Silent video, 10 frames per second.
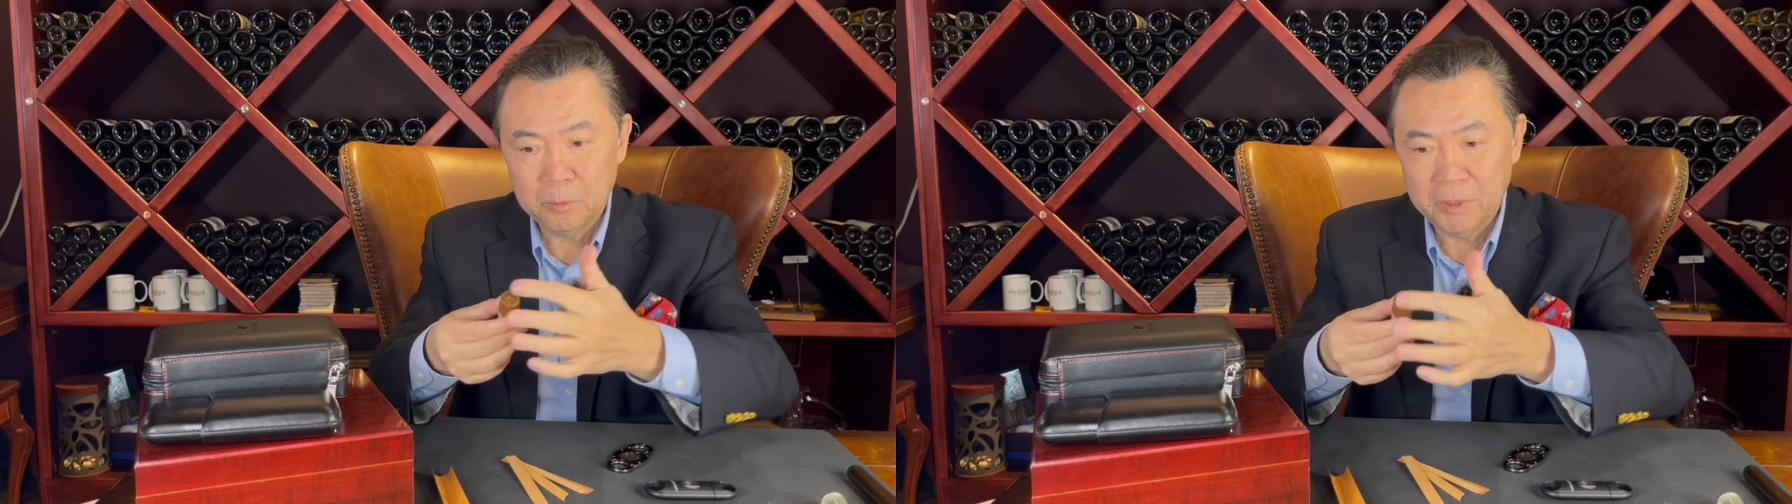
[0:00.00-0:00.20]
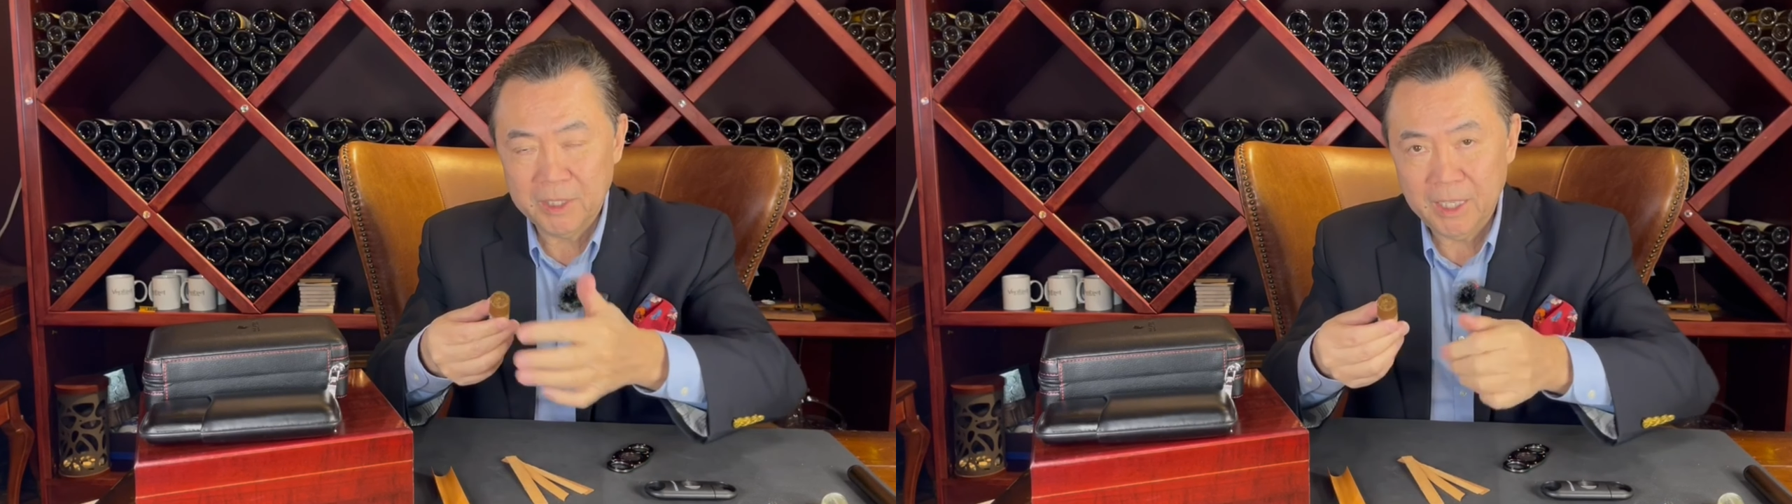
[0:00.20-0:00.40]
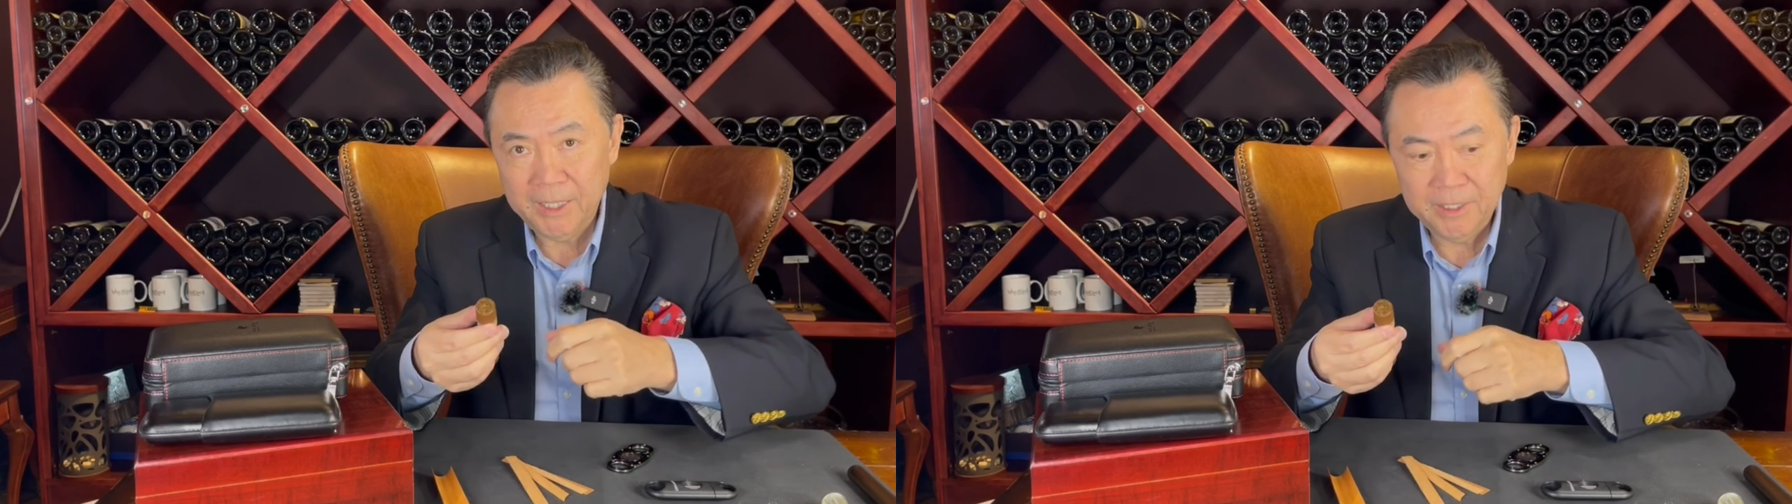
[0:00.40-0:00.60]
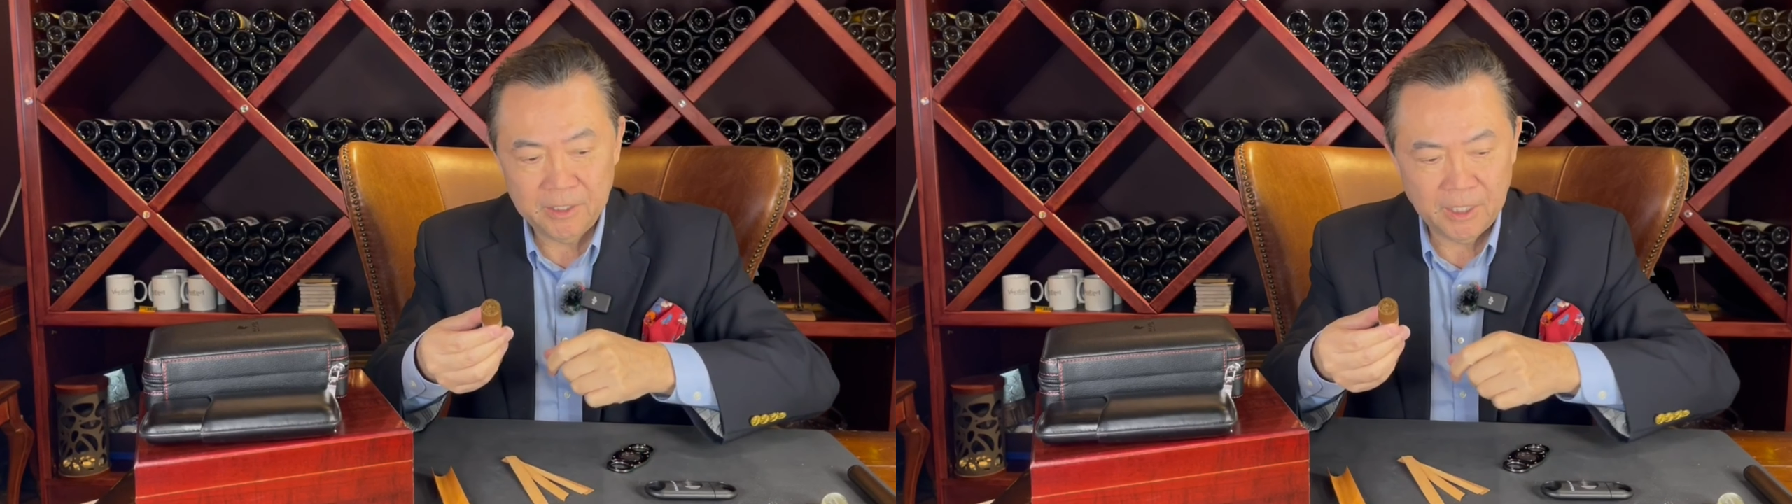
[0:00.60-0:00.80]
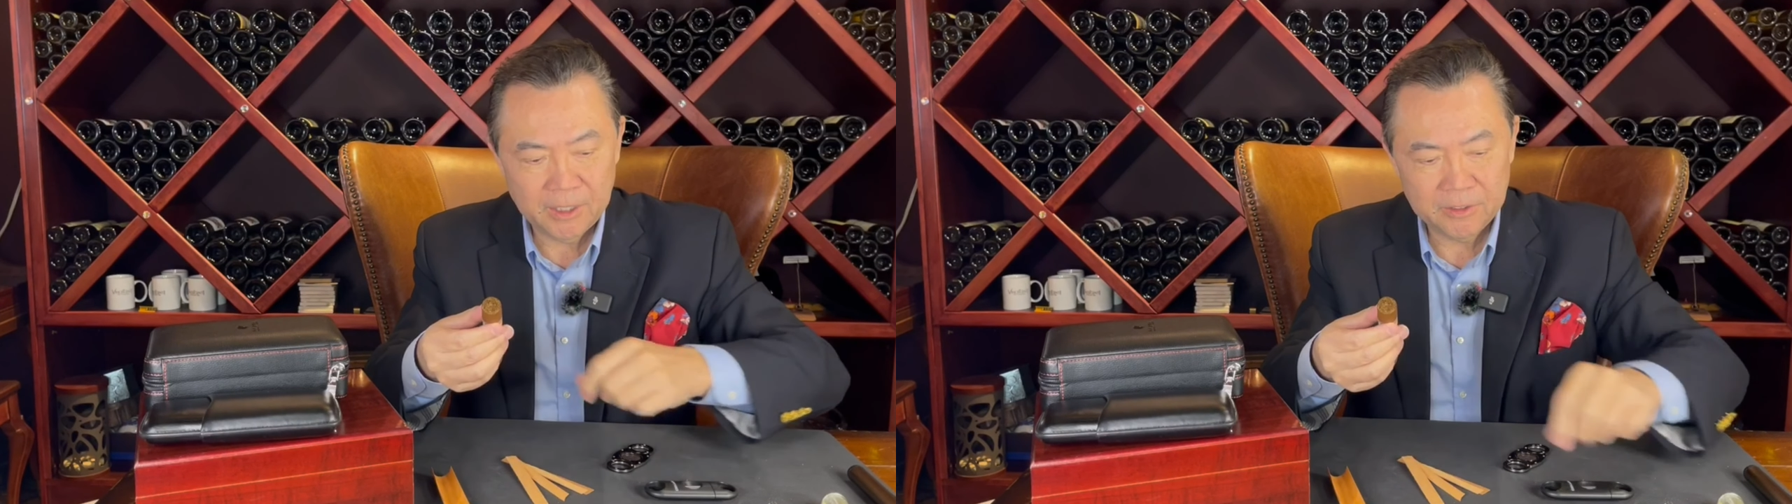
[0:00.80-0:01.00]
be a clean
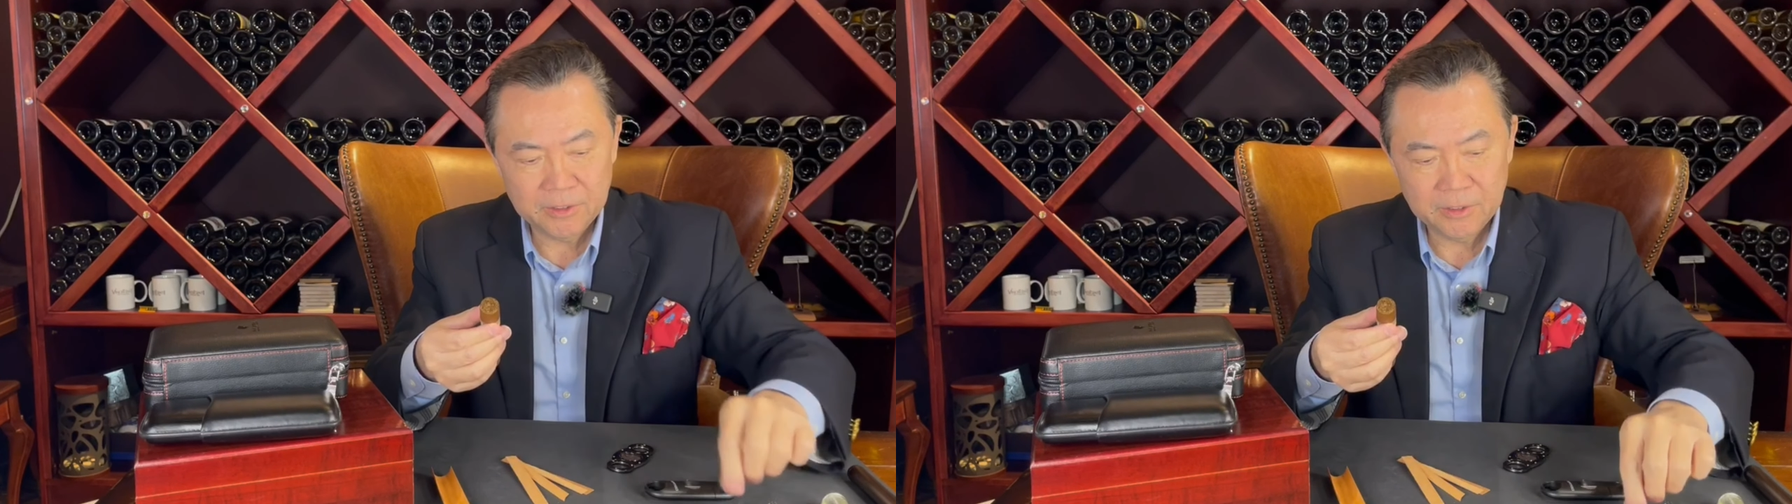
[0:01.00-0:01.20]
cut